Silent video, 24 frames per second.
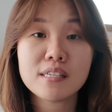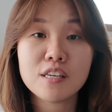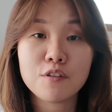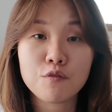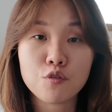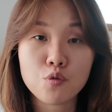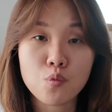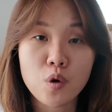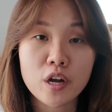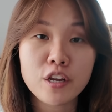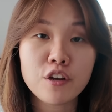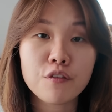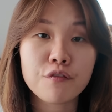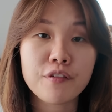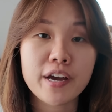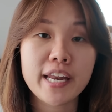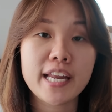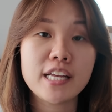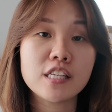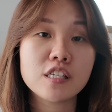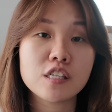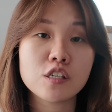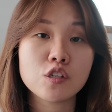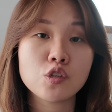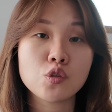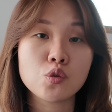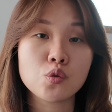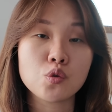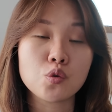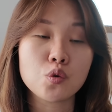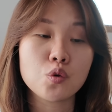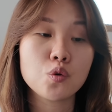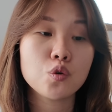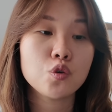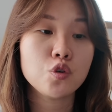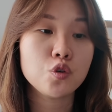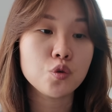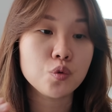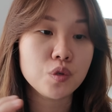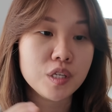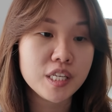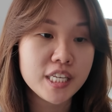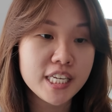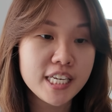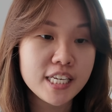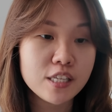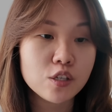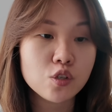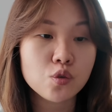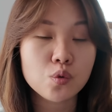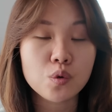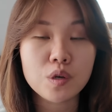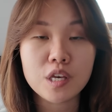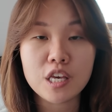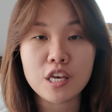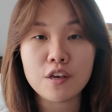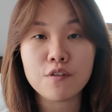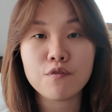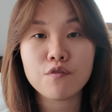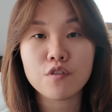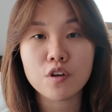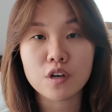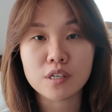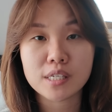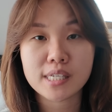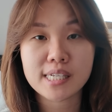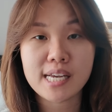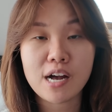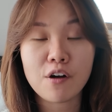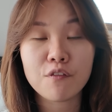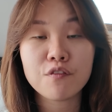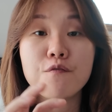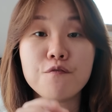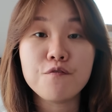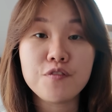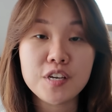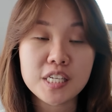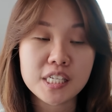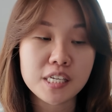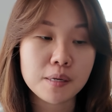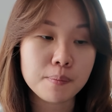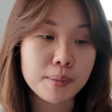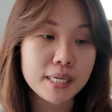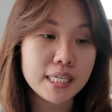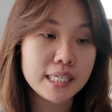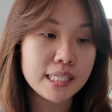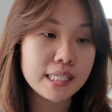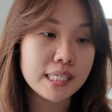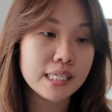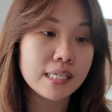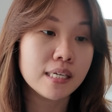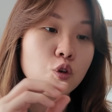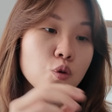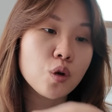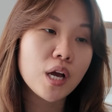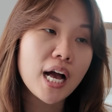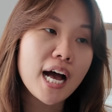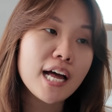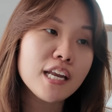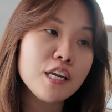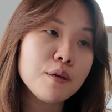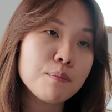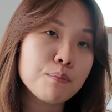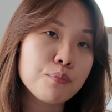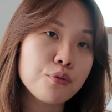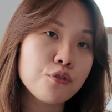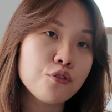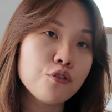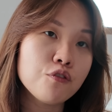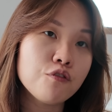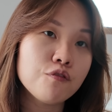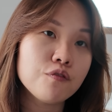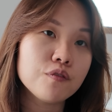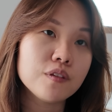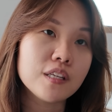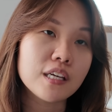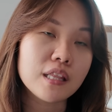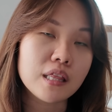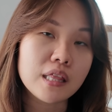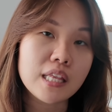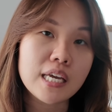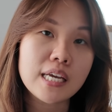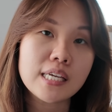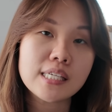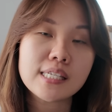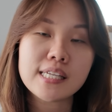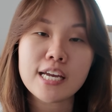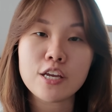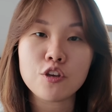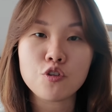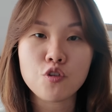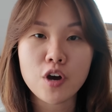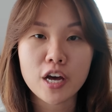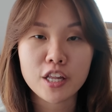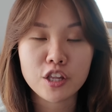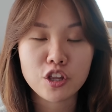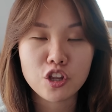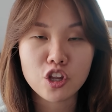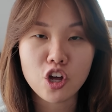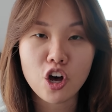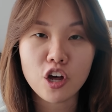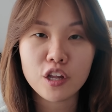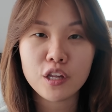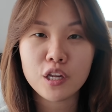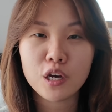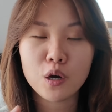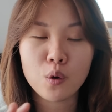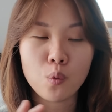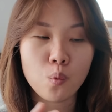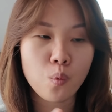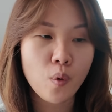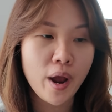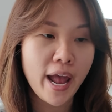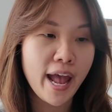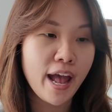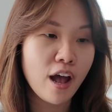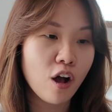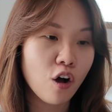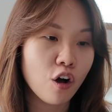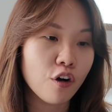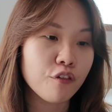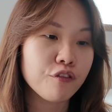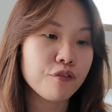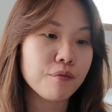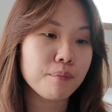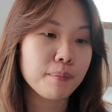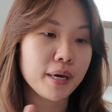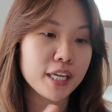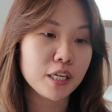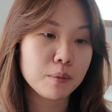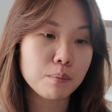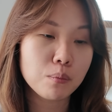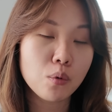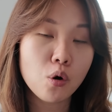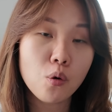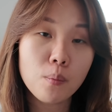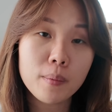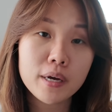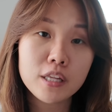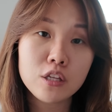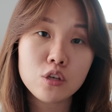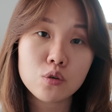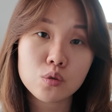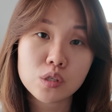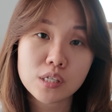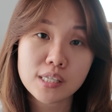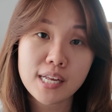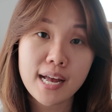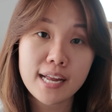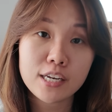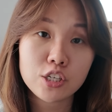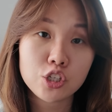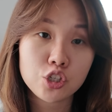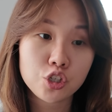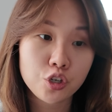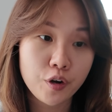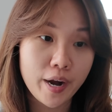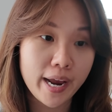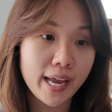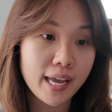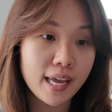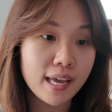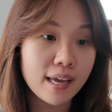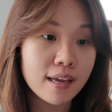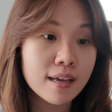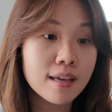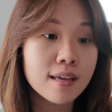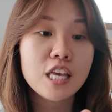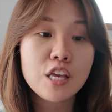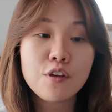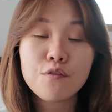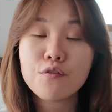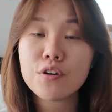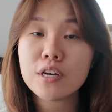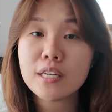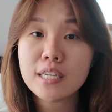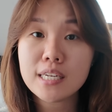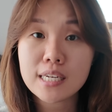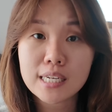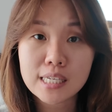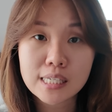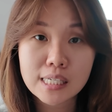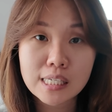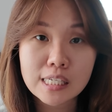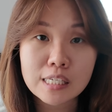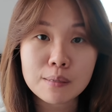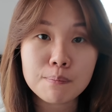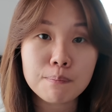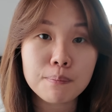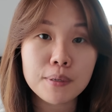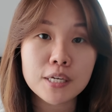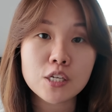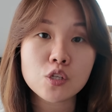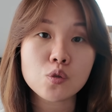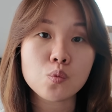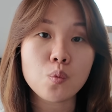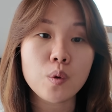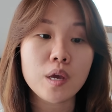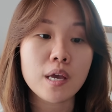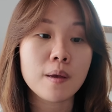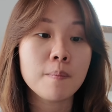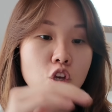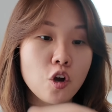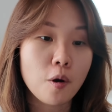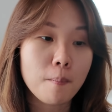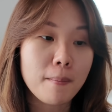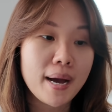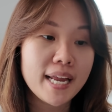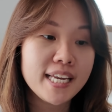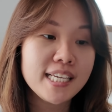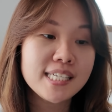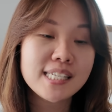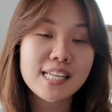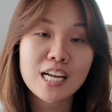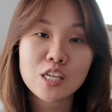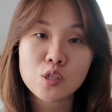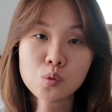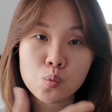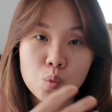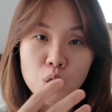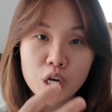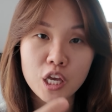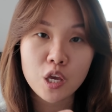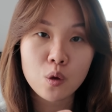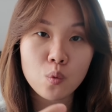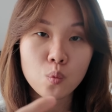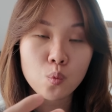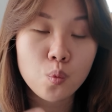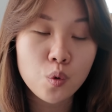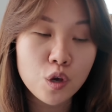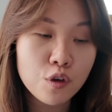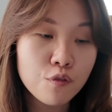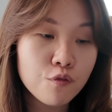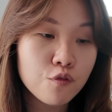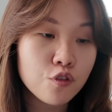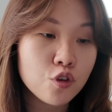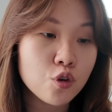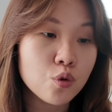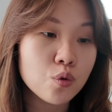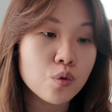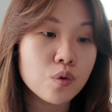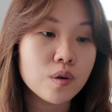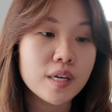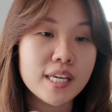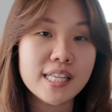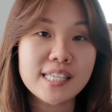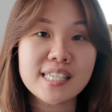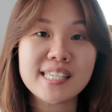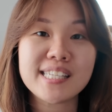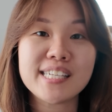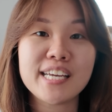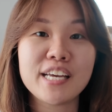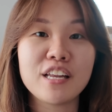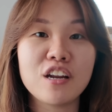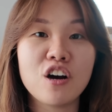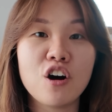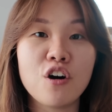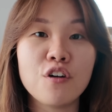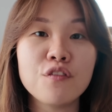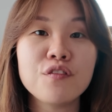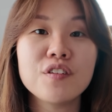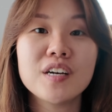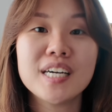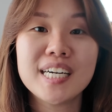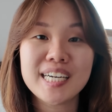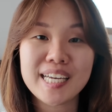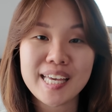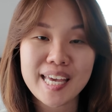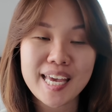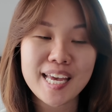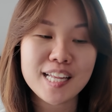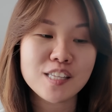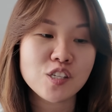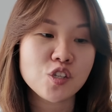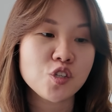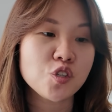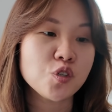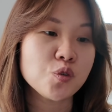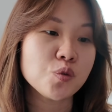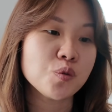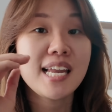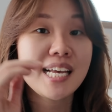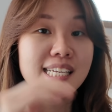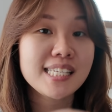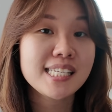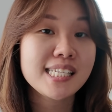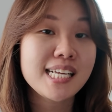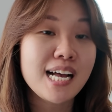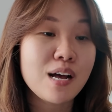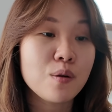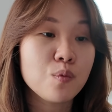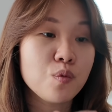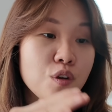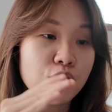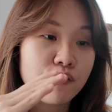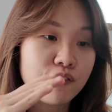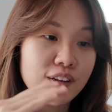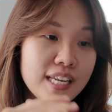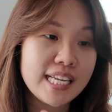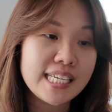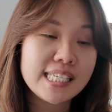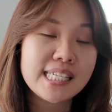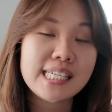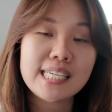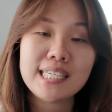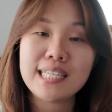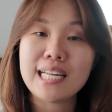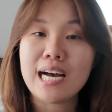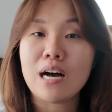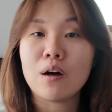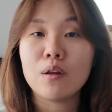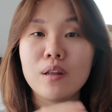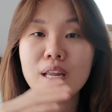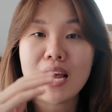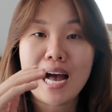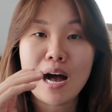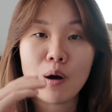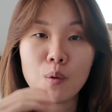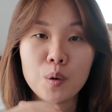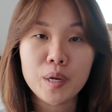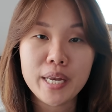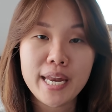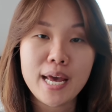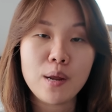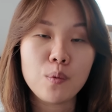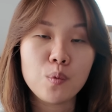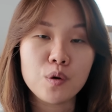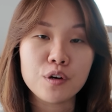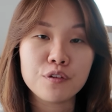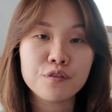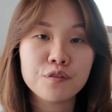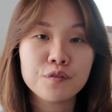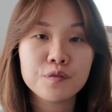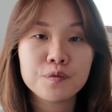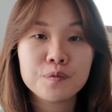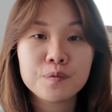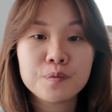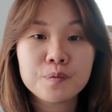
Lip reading: if you want your finances to grow, you need to give yourself visibility. You can't improve the things that you are not aware of. But the moment you start tracking, even in the simplest way, your money starts working with you instead of against you. Let's start with listing down our net worth.